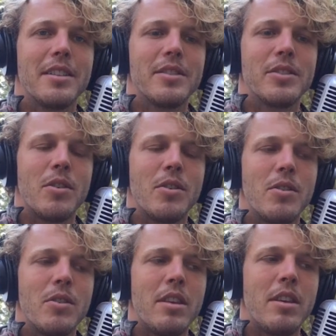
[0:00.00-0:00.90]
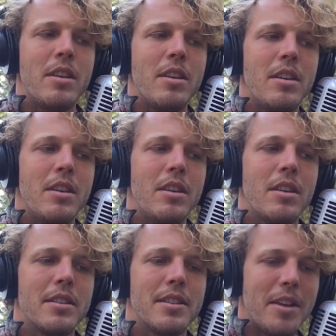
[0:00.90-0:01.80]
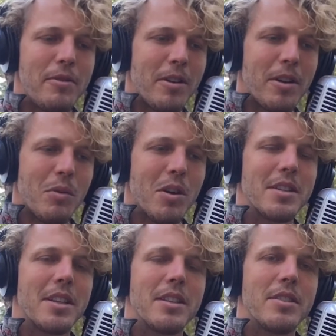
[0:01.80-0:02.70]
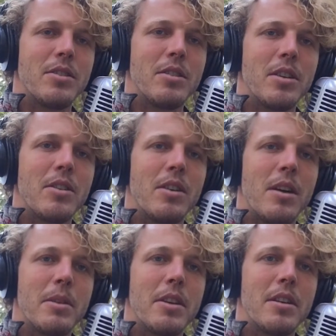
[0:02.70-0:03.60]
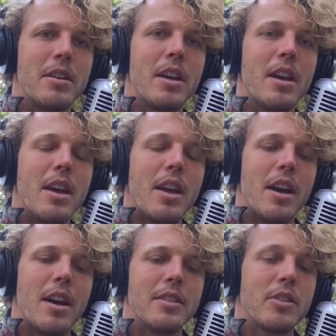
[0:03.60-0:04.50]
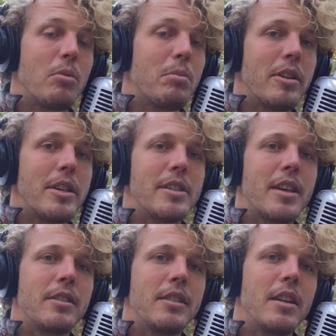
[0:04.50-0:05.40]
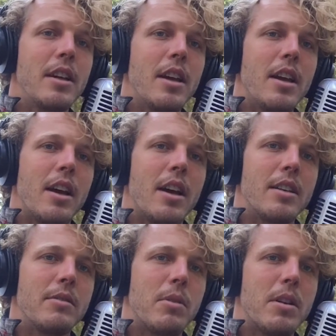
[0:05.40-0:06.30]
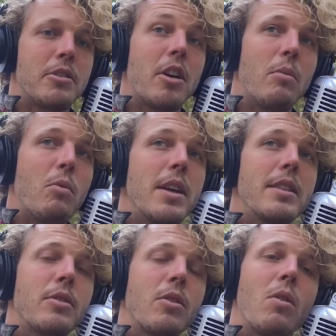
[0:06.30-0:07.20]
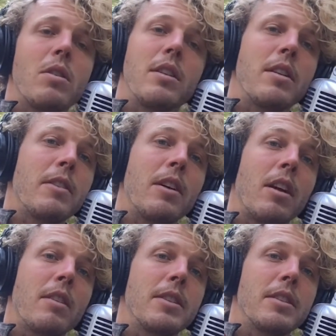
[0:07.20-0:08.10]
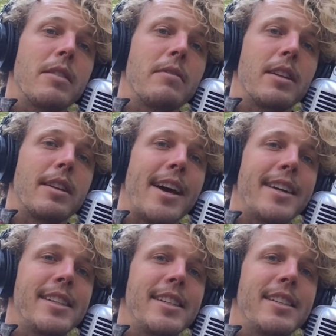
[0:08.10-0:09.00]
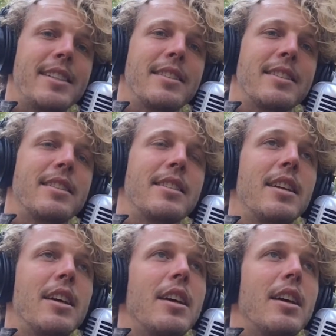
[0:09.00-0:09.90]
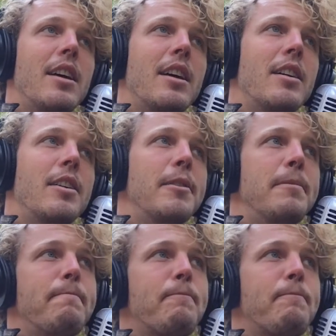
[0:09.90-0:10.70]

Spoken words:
So said friend works at the studio up here. It's called Prairie Sun. It's where Tom Waits recorded a lot of his stuff in the 90s, and um,